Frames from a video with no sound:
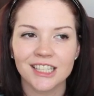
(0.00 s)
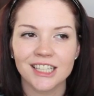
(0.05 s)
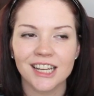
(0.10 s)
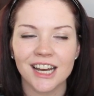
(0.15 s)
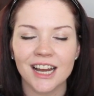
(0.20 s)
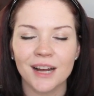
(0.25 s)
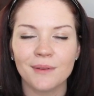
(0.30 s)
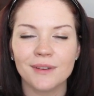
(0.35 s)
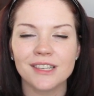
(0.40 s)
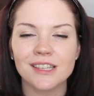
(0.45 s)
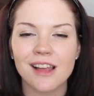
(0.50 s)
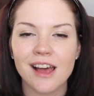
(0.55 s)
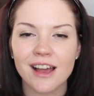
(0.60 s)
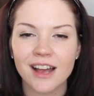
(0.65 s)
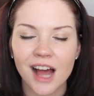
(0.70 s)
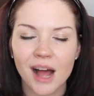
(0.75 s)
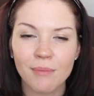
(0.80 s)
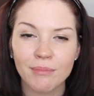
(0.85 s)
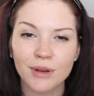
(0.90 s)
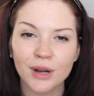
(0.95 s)
Today I was
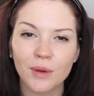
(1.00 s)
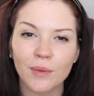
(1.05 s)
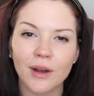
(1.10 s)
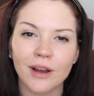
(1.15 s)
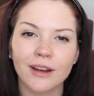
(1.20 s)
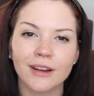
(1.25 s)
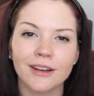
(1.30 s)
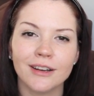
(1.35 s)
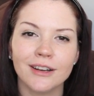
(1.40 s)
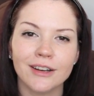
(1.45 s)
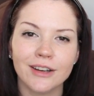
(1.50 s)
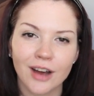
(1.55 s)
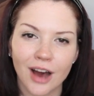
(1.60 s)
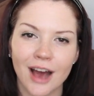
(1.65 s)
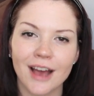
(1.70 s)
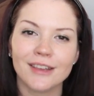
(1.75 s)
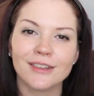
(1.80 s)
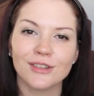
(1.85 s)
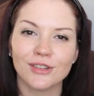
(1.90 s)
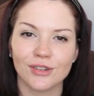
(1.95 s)
like, I'm gonna wear a
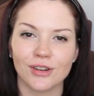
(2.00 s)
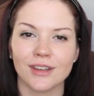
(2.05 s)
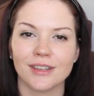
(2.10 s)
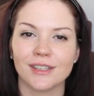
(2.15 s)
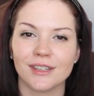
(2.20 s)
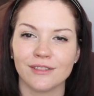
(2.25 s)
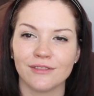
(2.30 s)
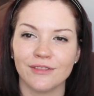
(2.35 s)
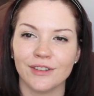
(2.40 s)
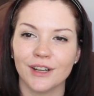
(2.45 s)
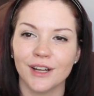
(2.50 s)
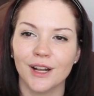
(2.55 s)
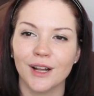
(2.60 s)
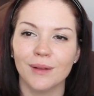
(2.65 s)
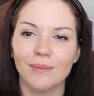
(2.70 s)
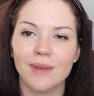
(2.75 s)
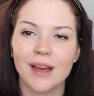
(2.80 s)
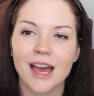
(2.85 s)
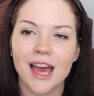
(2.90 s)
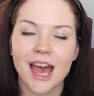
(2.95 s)
nice dress to
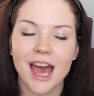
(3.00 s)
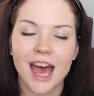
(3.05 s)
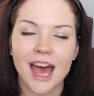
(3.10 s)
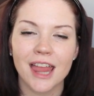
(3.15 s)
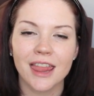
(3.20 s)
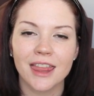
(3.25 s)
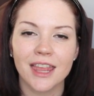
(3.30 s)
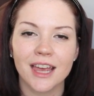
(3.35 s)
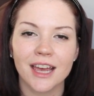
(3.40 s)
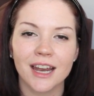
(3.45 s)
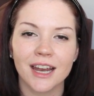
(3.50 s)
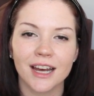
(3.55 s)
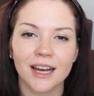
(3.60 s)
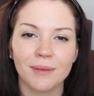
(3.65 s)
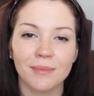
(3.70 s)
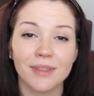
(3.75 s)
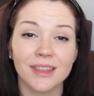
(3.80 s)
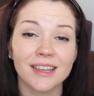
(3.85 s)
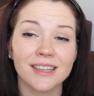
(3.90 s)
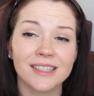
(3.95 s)
film, and
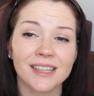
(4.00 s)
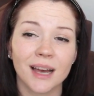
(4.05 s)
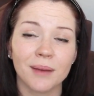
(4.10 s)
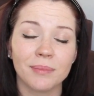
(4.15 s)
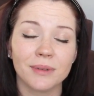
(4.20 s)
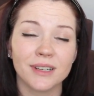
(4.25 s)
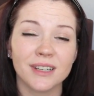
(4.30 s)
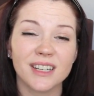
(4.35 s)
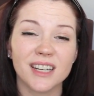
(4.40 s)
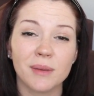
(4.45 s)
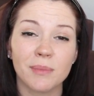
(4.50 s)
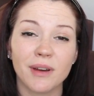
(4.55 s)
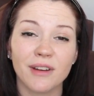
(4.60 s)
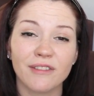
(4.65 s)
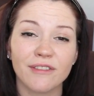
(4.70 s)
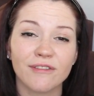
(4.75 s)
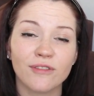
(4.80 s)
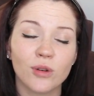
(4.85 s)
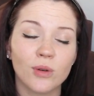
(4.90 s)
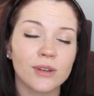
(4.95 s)
then this happened
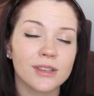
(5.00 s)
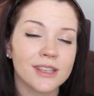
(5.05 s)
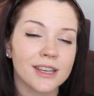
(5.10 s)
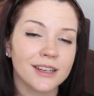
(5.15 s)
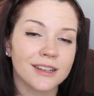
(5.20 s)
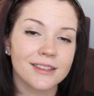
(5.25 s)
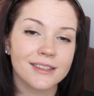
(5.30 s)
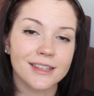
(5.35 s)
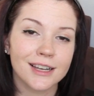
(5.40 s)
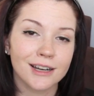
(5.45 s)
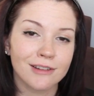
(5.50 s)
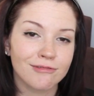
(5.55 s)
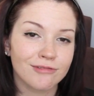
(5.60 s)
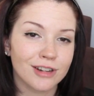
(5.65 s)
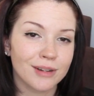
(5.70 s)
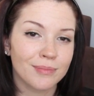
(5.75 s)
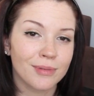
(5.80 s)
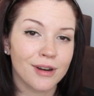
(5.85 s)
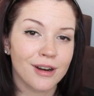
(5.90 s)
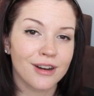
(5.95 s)
about 4 seconds
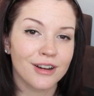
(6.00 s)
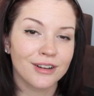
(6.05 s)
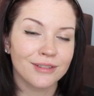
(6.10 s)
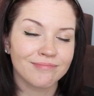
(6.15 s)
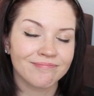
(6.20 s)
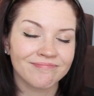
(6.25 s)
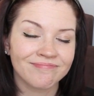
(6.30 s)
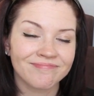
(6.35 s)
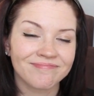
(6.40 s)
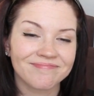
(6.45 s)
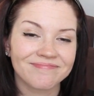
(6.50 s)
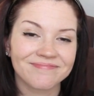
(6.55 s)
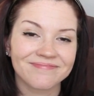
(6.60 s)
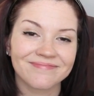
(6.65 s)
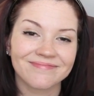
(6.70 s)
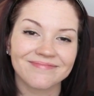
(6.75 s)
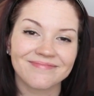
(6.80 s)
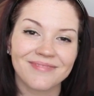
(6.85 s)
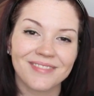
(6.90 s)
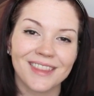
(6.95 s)
after I put it on.
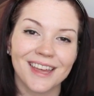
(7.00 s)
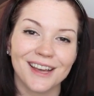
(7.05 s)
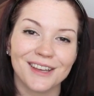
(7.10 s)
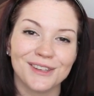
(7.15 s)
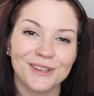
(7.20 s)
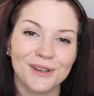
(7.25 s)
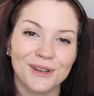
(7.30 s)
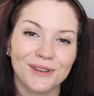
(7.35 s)
Thanks,